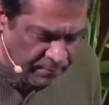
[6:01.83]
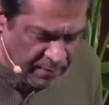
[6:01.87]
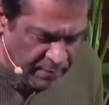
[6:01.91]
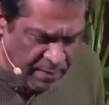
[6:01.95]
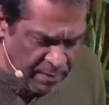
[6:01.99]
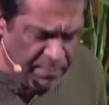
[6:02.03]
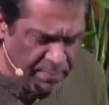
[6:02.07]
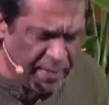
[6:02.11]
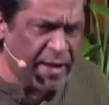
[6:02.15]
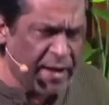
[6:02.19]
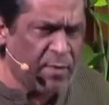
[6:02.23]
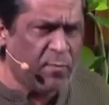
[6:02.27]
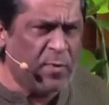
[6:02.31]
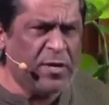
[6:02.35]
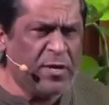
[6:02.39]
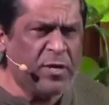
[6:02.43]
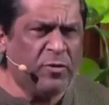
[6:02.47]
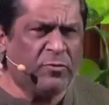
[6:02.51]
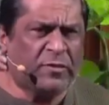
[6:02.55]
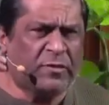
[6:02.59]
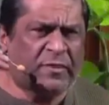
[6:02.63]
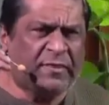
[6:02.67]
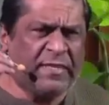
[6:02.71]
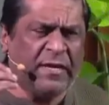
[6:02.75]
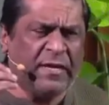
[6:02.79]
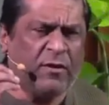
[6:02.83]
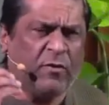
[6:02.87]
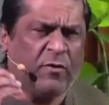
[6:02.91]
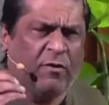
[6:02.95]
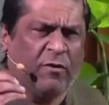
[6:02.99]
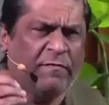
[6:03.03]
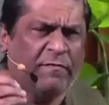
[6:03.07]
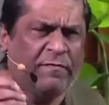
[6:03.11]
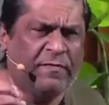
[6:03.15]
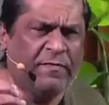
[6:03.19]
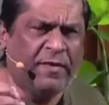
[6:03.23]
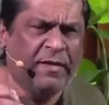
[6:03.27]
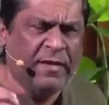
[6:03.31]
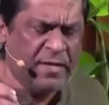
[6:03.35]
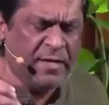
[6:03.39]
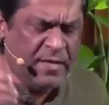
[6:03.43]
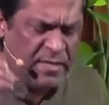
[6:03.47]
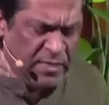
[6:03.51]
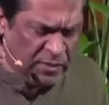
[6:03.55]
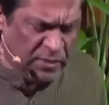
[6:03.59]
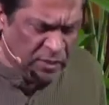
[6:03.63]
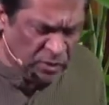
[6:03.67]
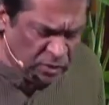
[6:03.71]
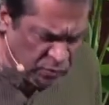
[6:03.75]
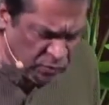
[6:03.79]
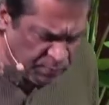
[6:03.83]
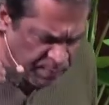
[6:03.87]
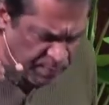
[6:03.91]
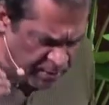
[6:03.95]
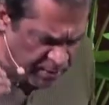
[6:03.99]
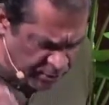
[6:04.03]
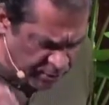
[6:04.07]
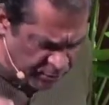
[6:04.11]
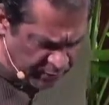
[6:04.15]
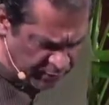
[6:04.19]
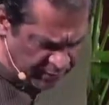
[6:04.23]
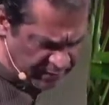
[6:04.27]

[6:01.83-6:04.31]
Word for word: But I want you to think of your spiritual